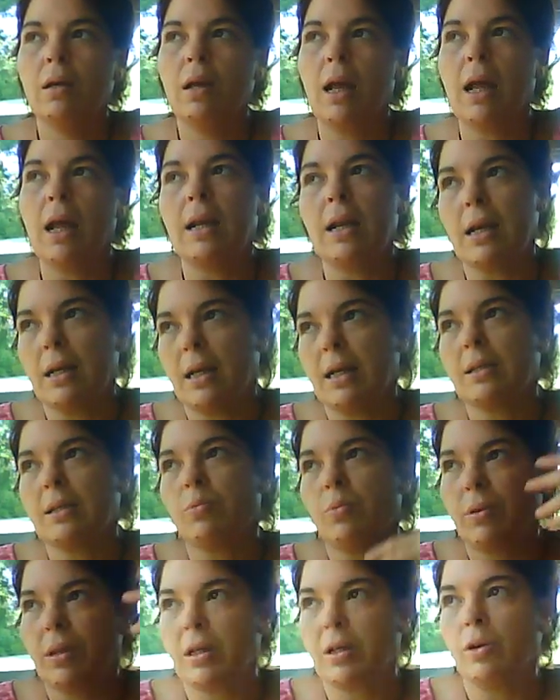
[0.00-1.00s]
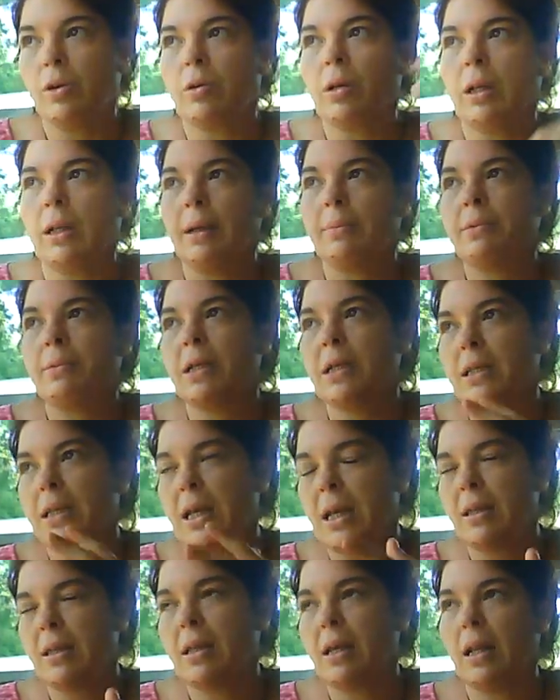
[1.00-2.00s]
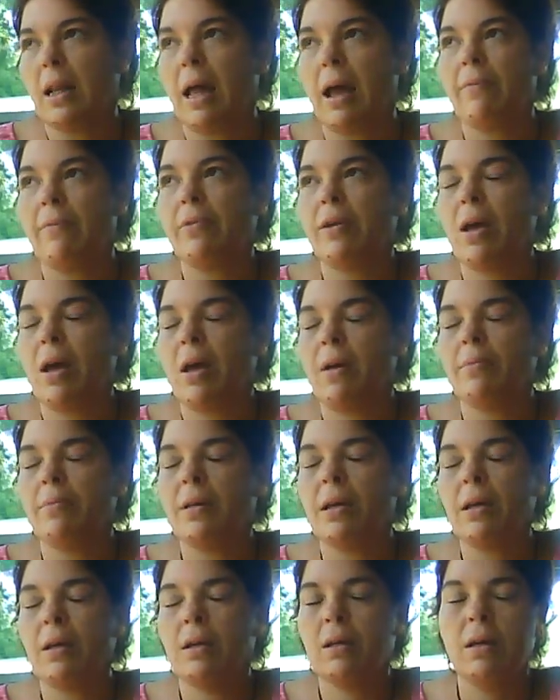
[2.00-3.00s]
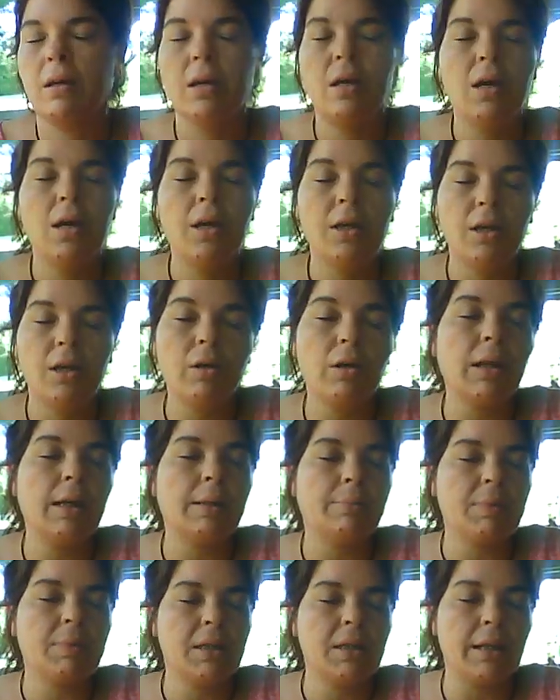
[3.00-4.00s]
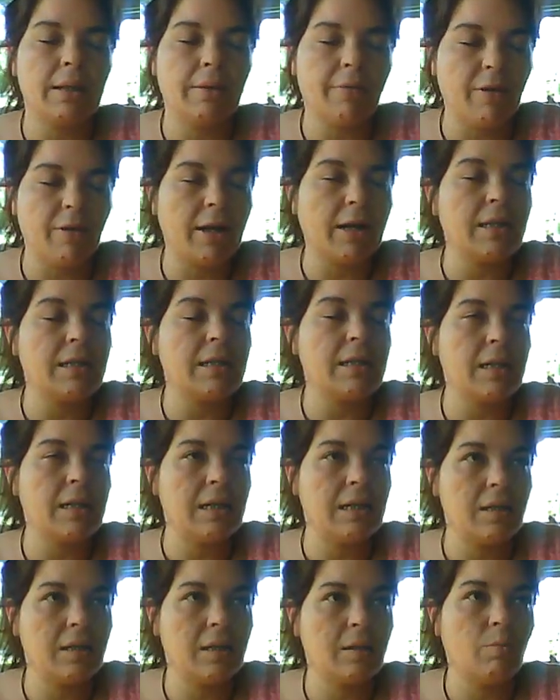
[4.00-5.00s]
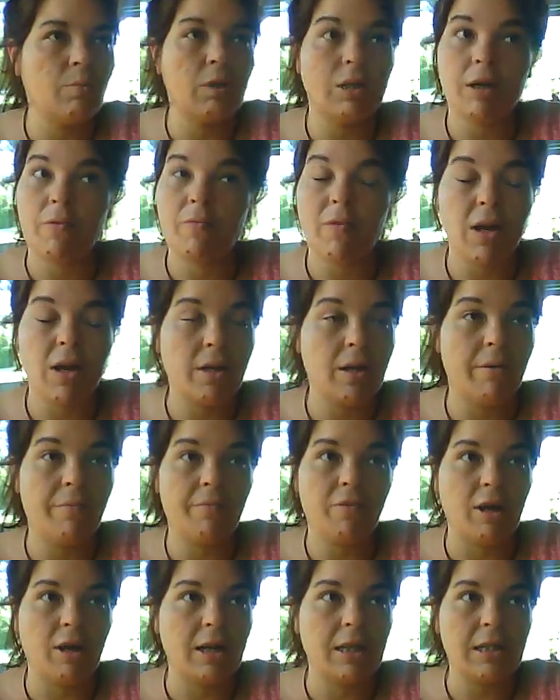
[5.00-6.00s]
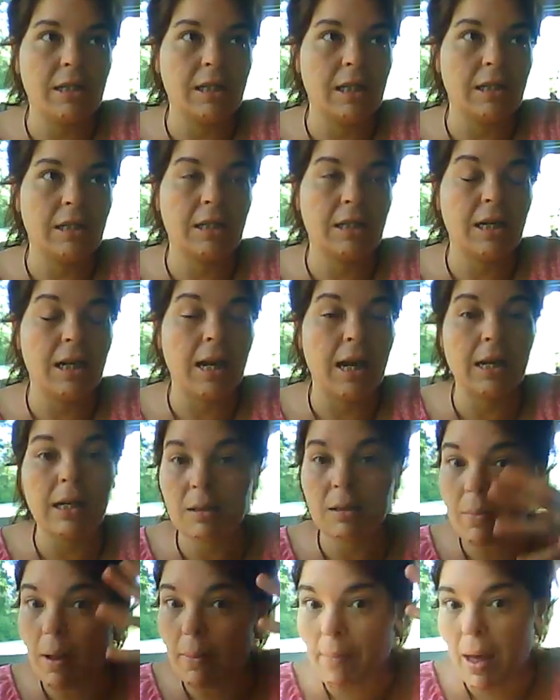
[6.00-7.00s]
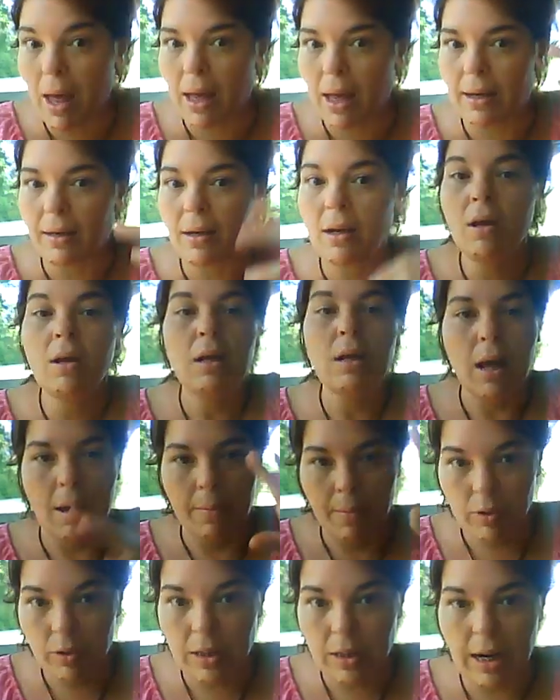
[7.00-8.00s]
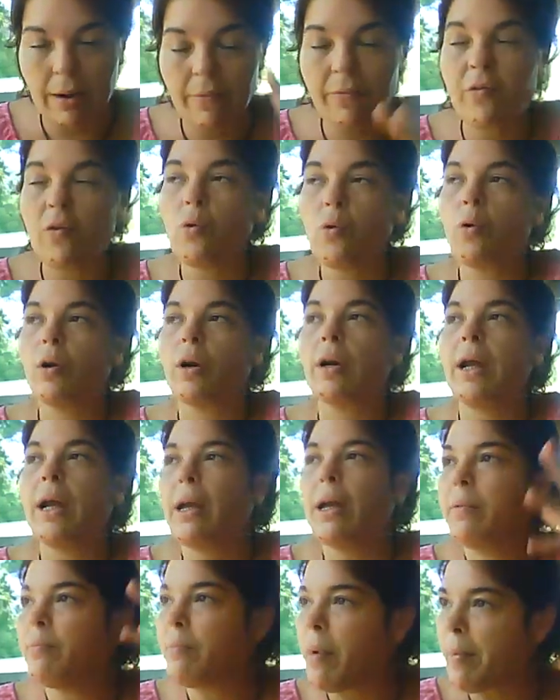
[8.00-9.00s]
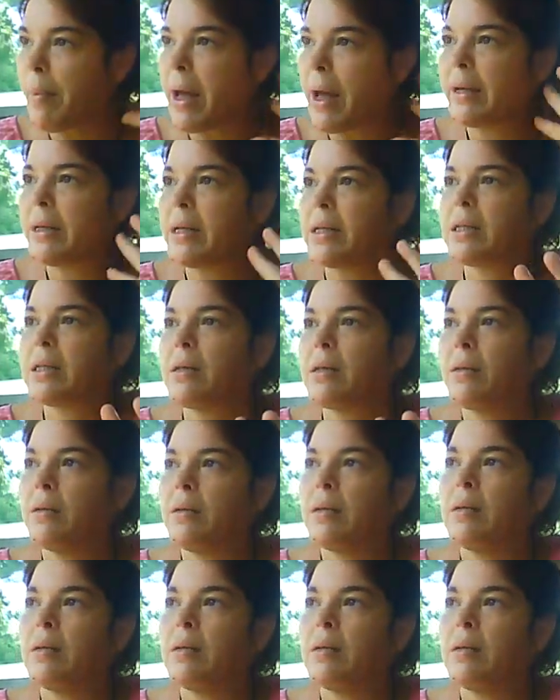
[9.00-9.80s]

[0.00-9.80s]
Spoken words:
And I guess with the eucalyptus and the lavender, eucalyptus and the frankincense, which I've not done frankincense today because my mind, I'm on day 4 and my mind is,